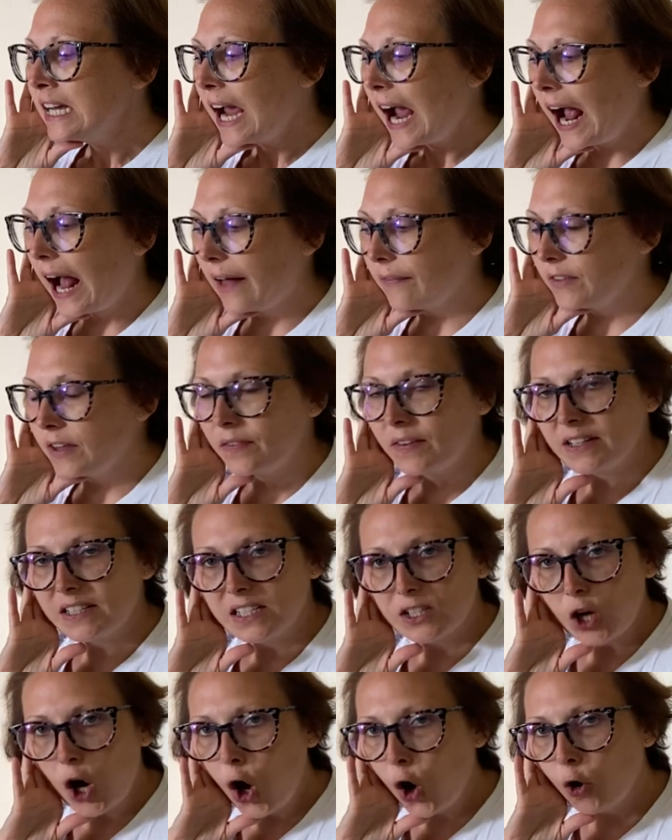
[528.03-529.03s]
and then they
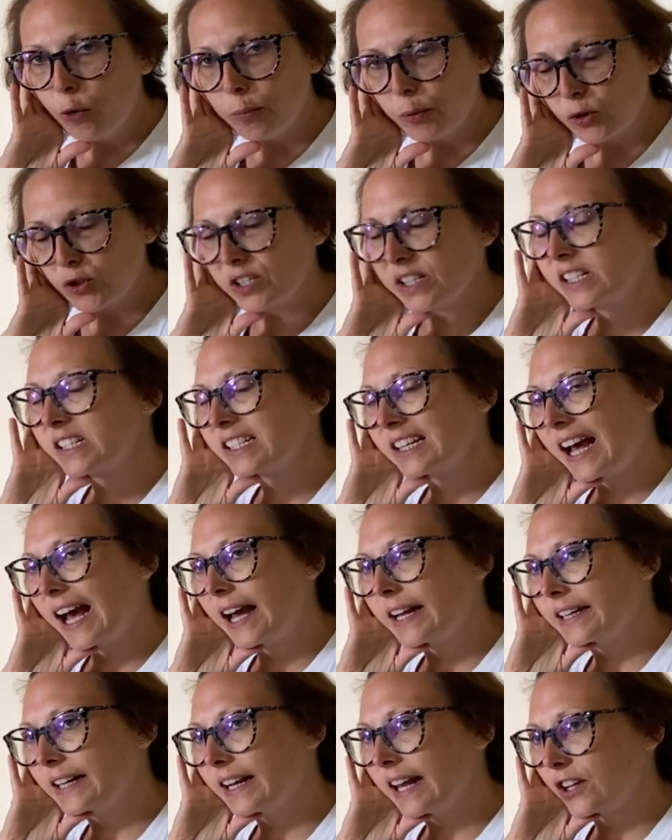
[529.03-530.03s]
did a whole body
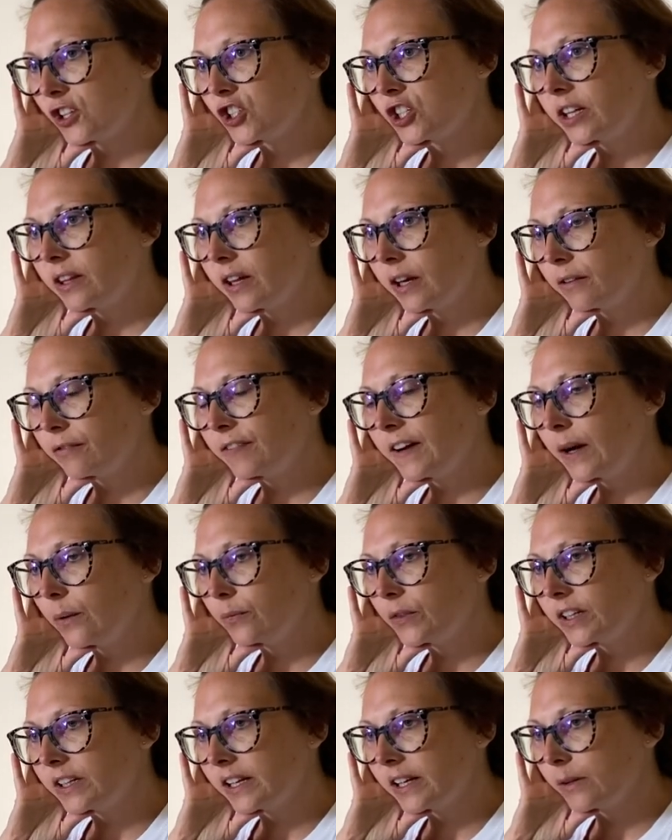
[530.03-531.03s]
scan and actually they
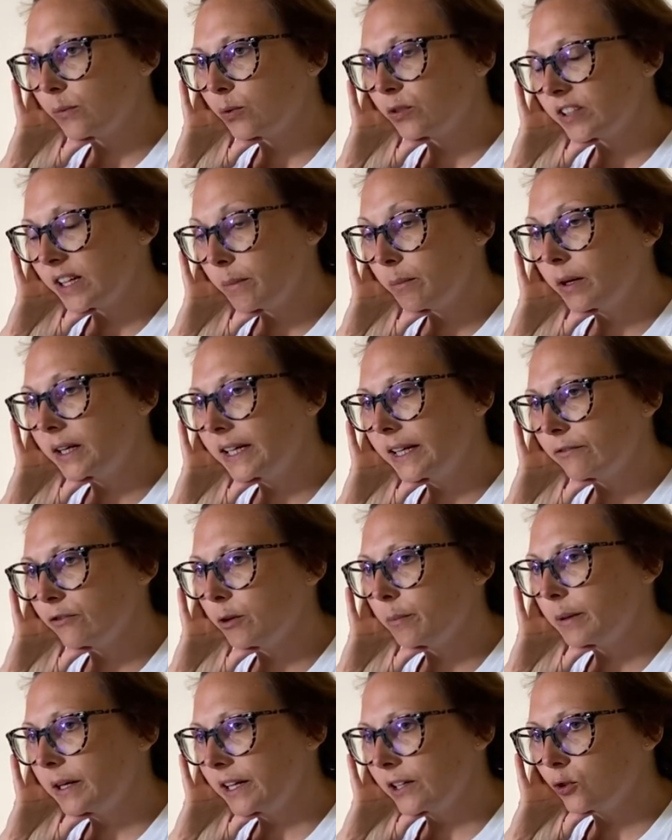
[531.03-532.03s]
found that it was in my liver,
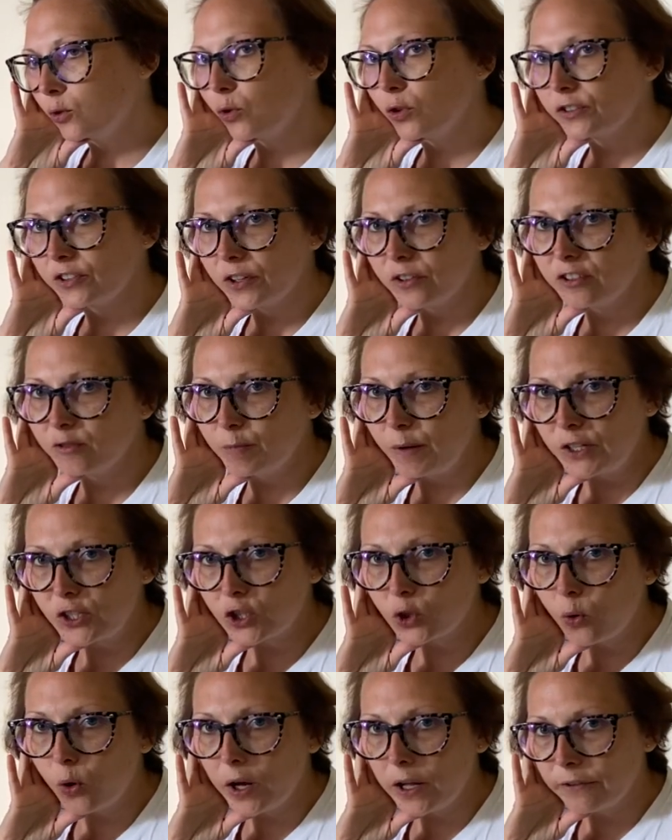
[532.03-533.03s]
but it also spread
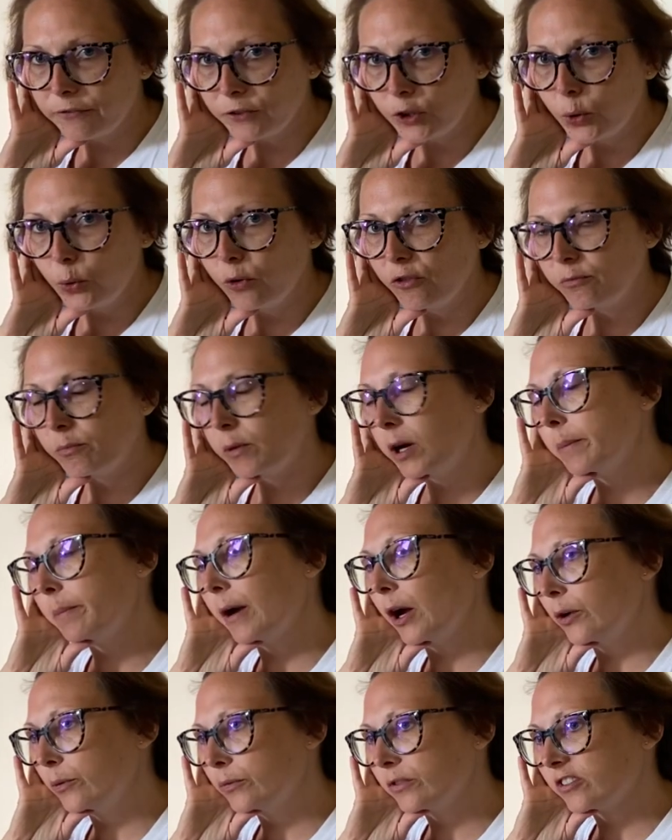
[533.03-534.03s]
to quite a few of my
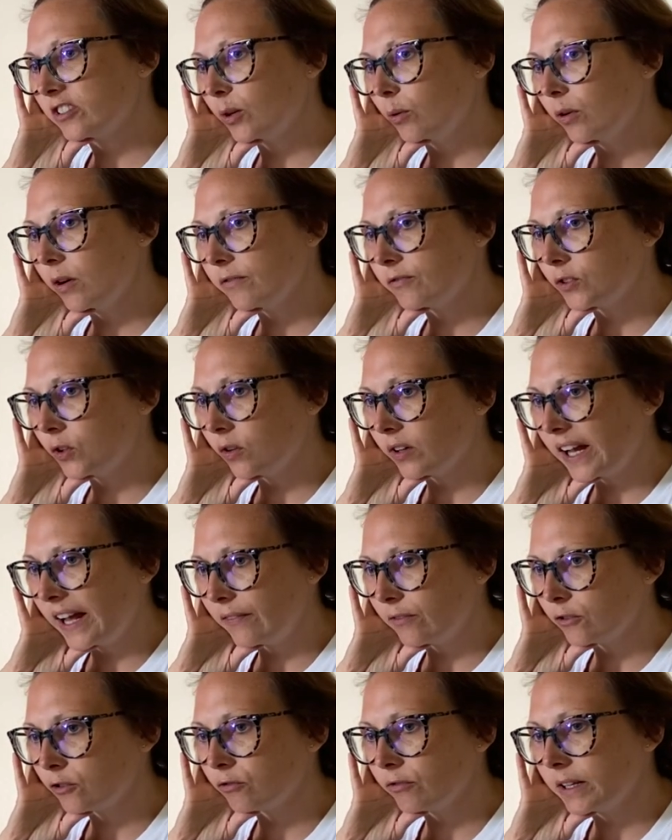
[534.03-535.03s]
bones. So I've got
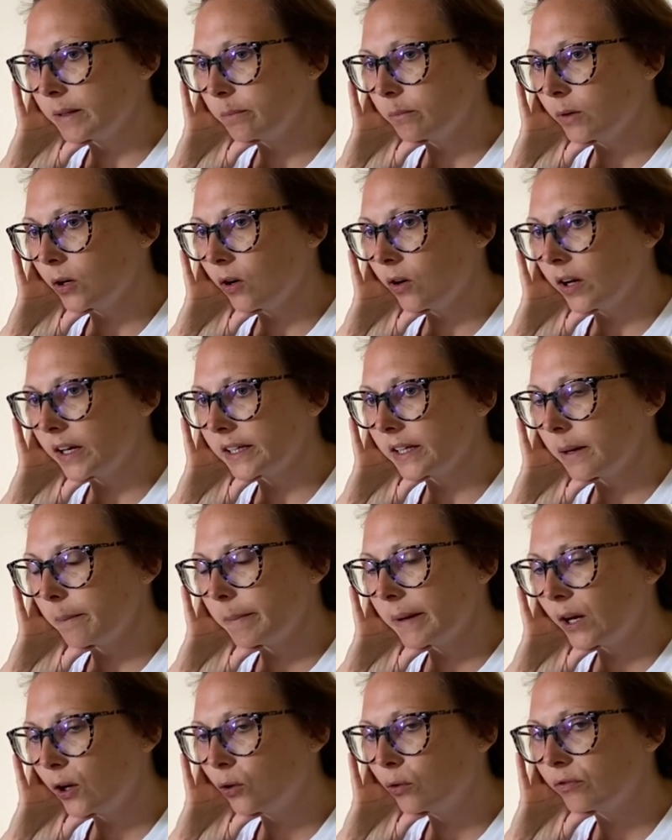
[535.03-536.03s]
cancer in my
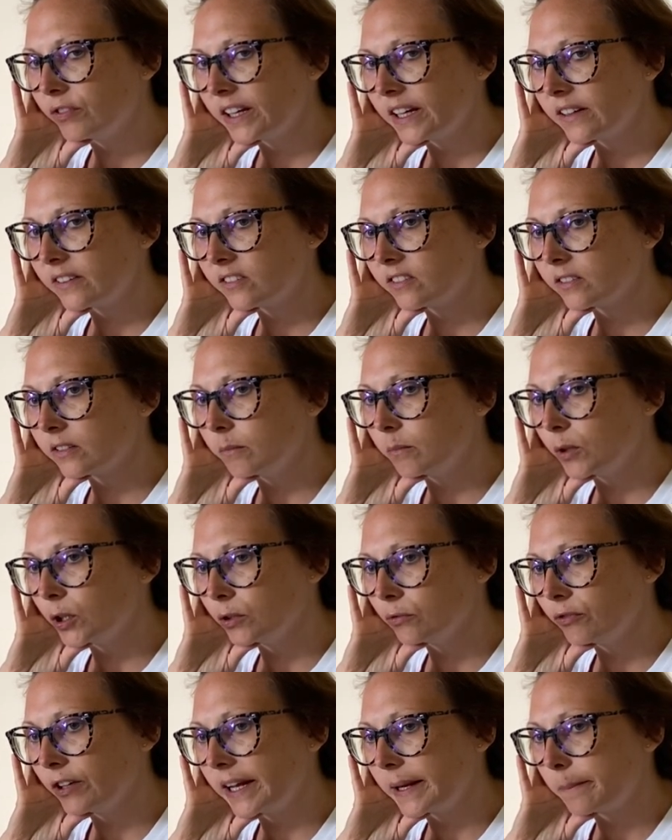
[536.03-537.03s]
pelvis, my
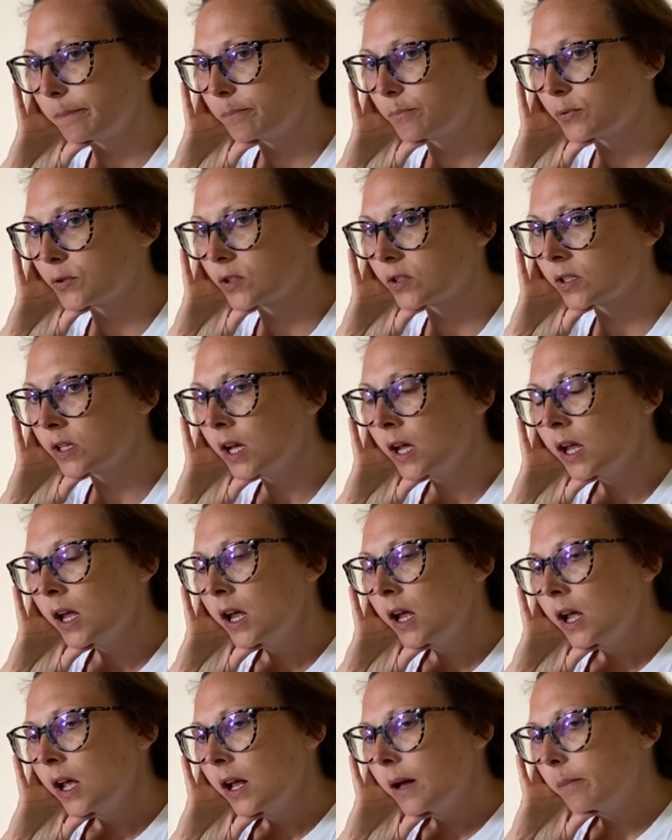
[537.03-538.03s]
ribs,
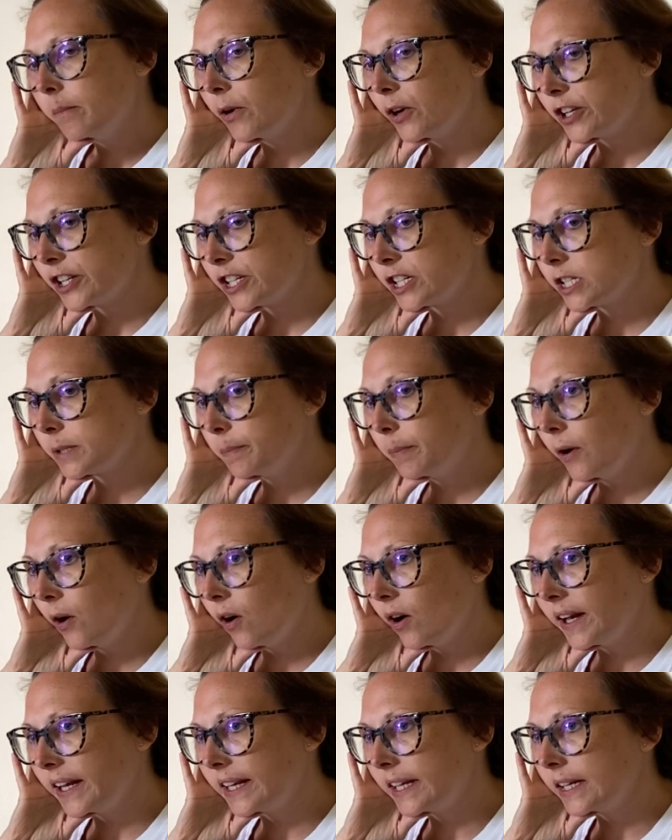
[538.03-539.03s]
my
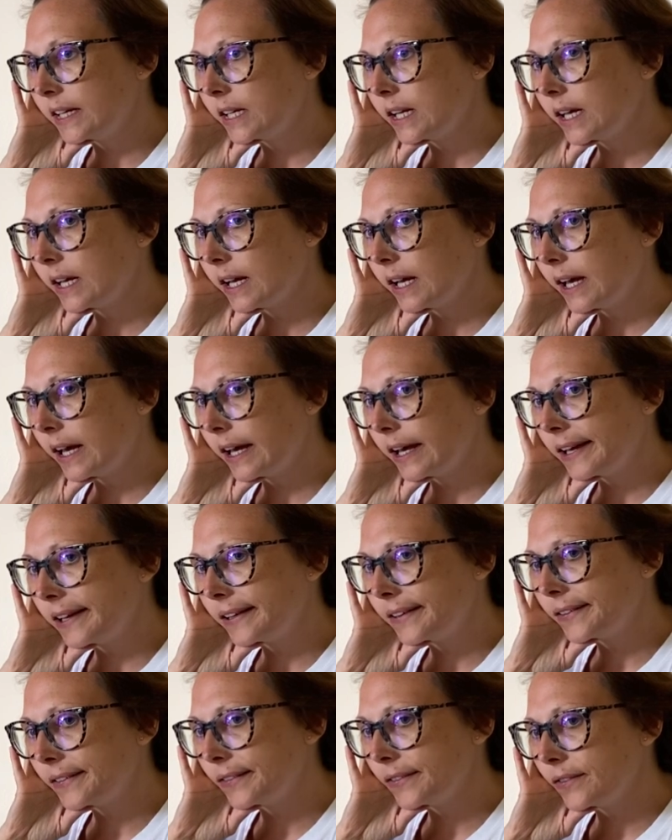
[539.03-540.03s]
spine,
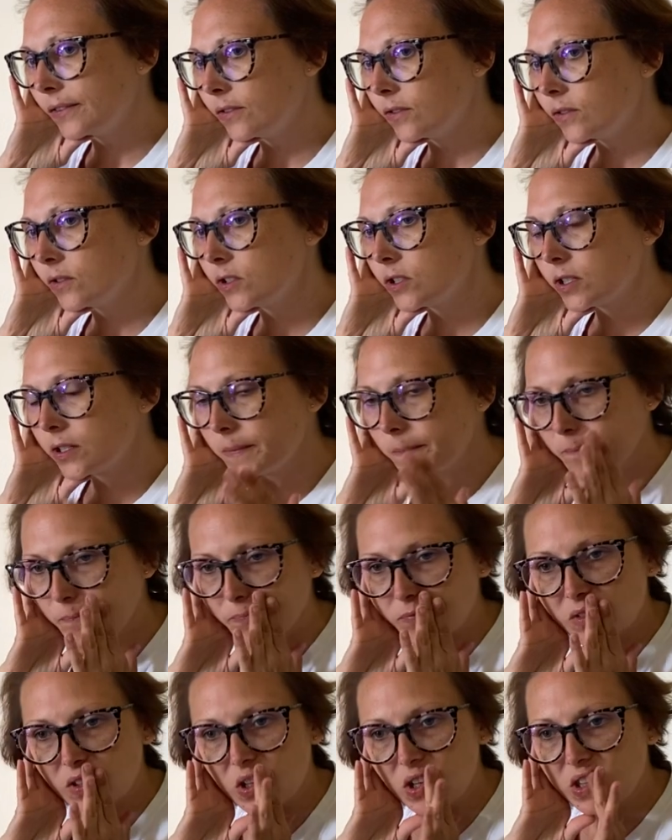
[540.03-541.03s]
and
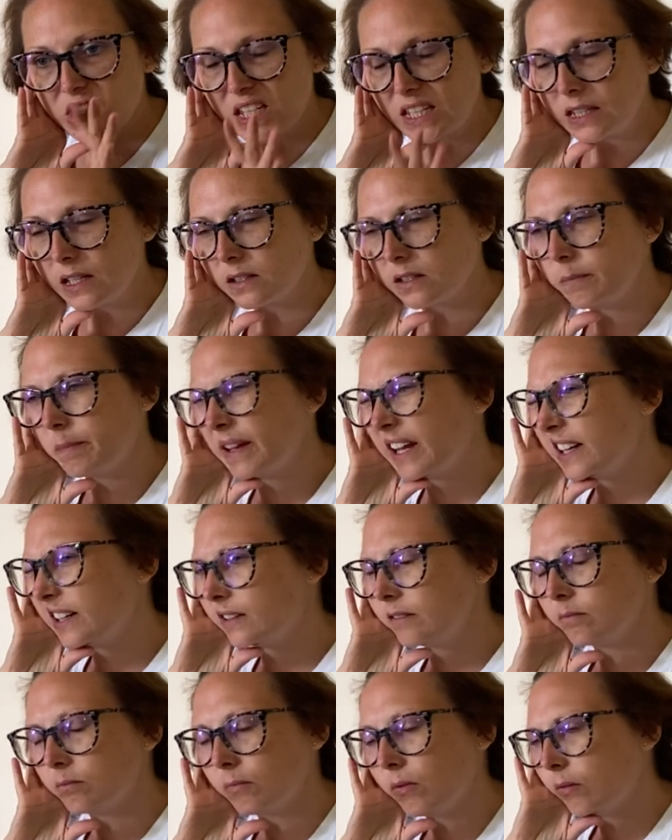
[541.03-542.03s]
I think there's a bit
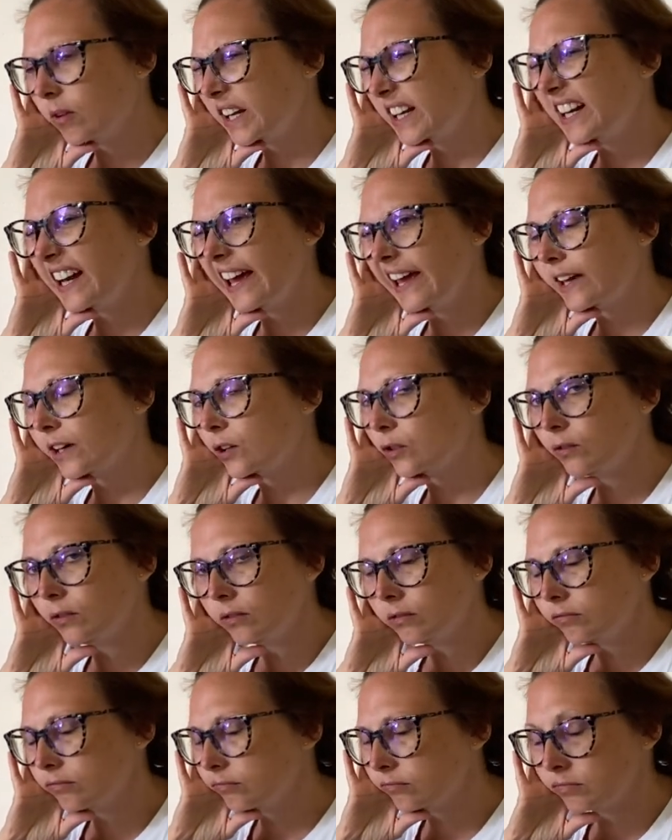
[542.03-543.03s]
in my leg
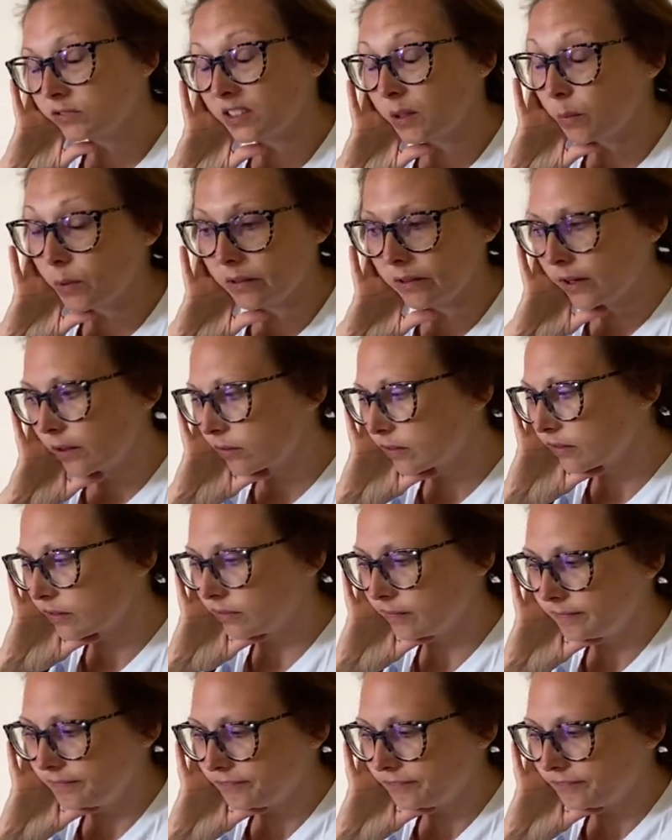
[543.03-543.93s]
or somewhere else.